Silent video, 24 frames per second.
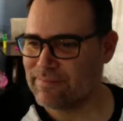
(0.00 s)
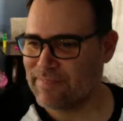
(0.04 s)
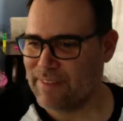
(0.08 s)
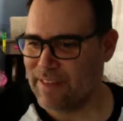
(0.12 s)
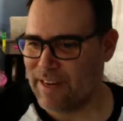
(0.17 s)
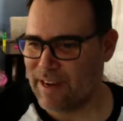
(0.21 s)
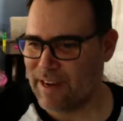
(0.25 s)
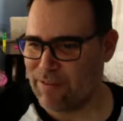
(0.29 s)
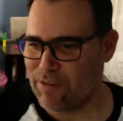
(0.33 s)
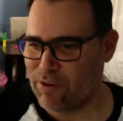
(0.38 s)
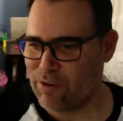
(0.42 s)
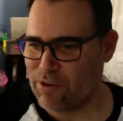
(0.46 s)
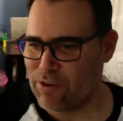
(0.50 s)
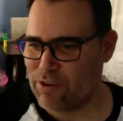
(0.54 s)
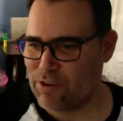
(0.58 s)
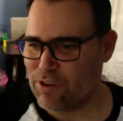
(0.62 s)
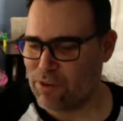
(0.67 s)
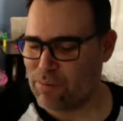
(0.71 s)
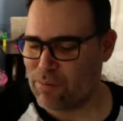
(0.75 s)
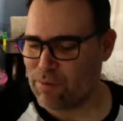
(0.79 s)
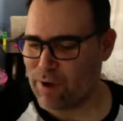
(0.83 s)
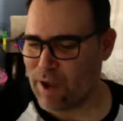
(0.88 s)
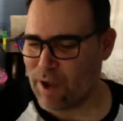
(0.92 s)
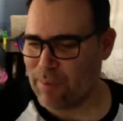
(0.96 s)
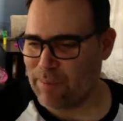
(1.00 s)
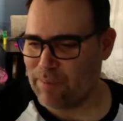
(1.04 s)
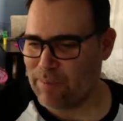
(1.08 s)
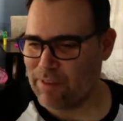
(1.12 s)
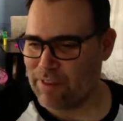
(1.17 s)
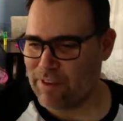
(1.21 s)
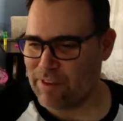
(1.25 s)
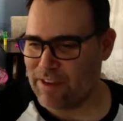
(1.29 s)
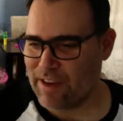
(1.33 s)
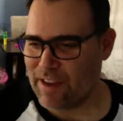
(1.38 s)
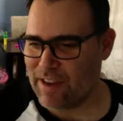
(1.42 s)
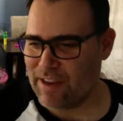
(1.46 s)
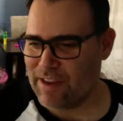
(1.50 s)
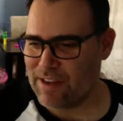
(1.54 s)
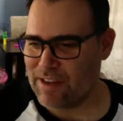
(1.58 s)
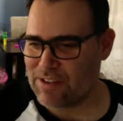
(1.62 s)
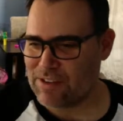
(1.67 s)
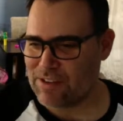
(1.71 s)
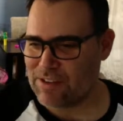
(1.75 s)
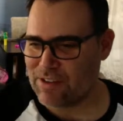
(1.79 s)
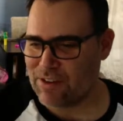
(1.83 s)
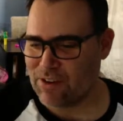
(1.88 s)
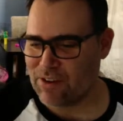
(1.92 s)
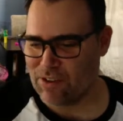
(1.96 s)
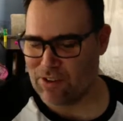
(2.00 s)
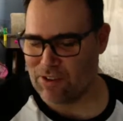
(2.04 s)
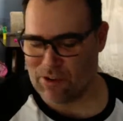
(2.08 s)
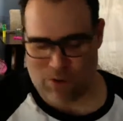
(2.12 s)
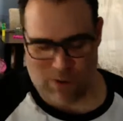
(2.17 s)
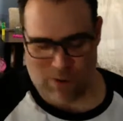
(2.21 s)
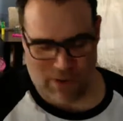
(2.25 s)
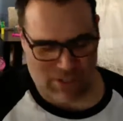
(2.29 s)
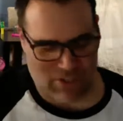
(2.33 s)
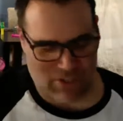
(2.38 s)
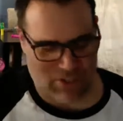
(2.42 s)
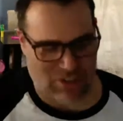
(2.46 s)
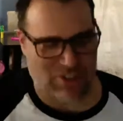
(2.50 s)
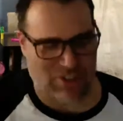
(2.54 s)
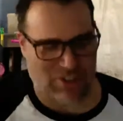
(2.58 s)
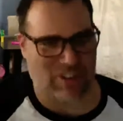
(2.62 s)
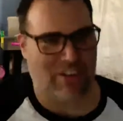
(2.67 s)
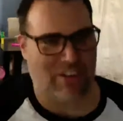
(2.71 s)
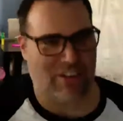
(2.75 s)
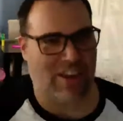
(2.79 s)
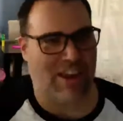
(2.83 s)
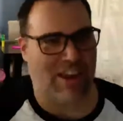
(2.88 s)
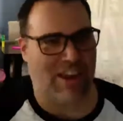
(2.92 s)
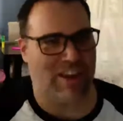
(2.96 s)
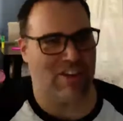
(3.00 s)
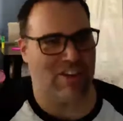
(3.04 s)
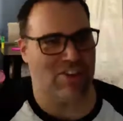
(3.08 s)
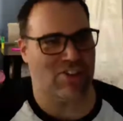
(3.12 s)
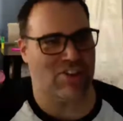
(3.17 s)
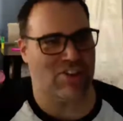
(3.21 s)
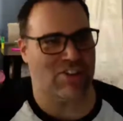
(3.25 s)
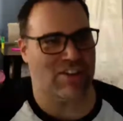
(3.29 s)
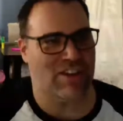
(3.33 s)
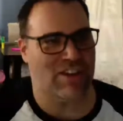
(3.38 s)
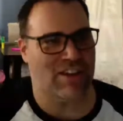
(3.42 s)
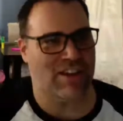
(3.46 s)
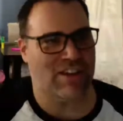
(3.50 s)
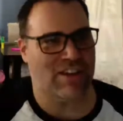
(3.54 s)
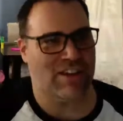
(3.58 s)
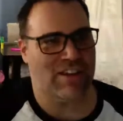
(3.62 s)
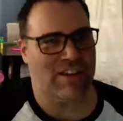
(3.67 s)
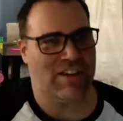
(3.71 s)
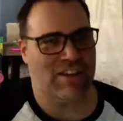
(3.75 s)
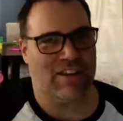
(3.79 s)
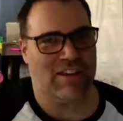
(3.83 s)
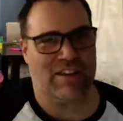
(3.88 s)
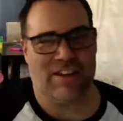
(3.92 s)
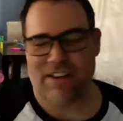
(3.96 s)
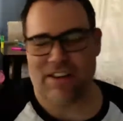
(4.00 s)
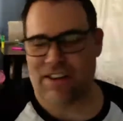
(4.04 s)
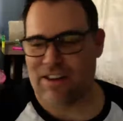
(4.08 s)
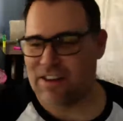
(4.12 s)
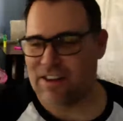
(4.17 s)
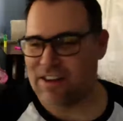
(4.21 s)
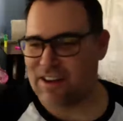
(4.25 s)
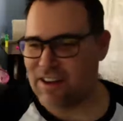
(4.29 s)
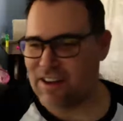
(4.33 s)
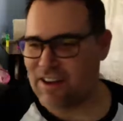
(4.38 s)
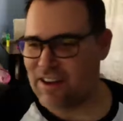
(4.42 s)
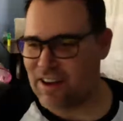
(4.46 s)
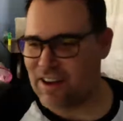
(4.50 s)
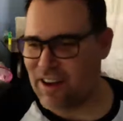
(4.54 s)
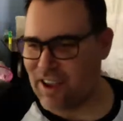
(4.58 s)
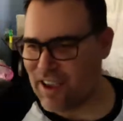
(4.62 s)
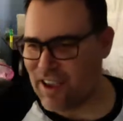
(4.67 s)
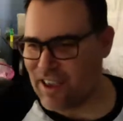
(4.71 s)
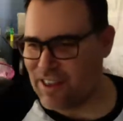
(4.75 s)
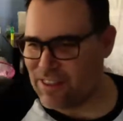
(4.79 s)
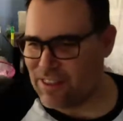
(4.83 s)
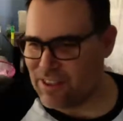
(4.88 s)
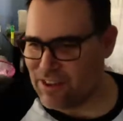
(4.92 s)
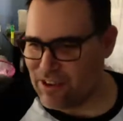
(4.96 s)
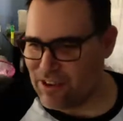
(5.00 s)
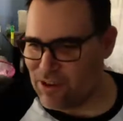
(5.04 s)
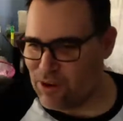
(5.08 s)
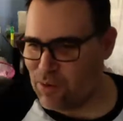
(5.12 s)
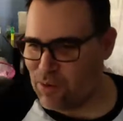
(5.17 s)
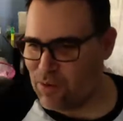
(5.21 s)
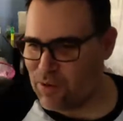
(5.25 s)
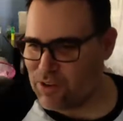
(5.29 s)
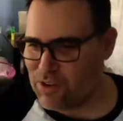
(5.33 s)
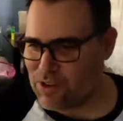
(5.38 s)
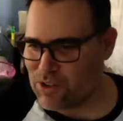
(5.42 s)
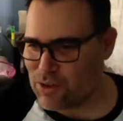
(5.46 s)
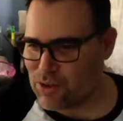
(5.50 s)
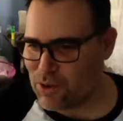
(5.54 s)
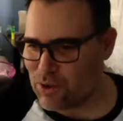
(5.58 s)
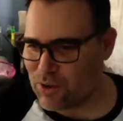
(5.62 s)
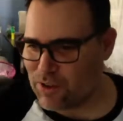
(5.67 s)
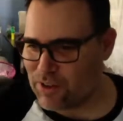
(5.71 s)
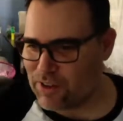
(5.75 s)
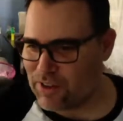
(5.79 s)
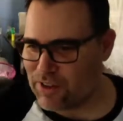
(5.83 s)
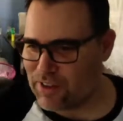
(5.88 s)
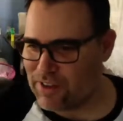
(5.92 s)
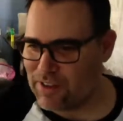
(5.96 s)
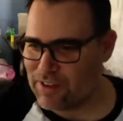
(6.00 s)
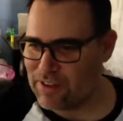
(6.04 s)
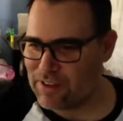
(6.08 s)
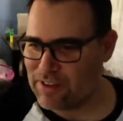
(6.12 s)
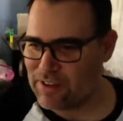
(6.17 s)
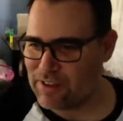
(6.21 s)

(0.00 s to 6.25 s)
Did everyone do the problem of the day yesterday, or the question of the day, I should say? I'm going to add the new one shortly.